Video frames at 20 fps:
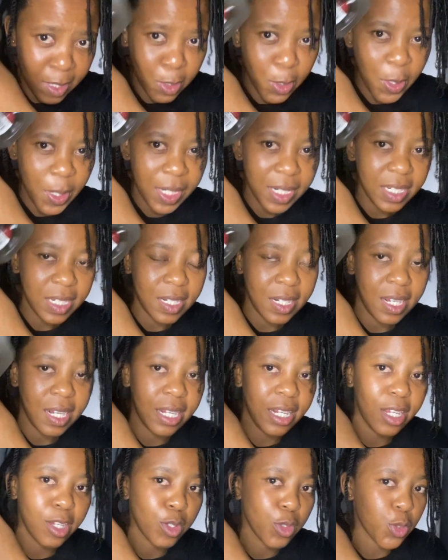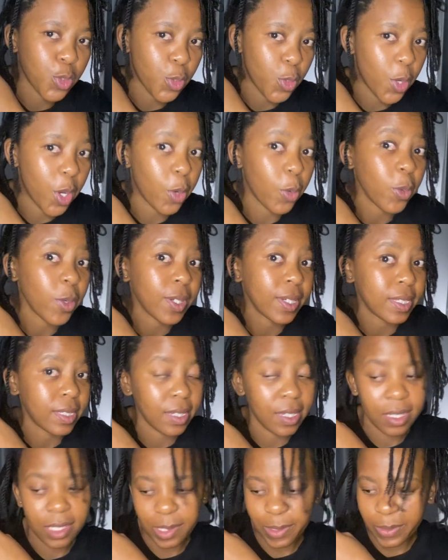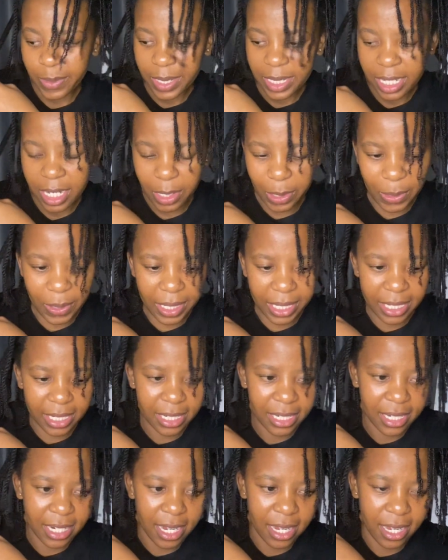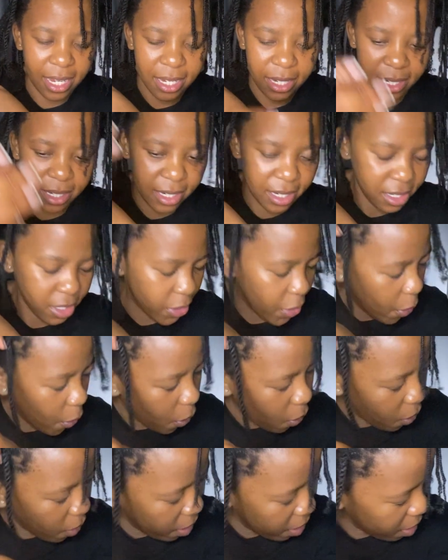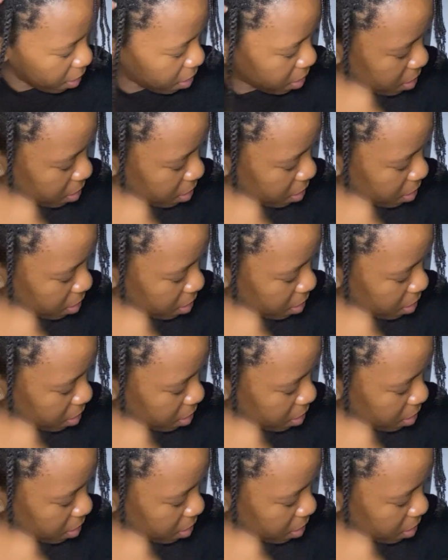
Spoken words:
conditioner in here, so I would say it's water and conditioner and your oil.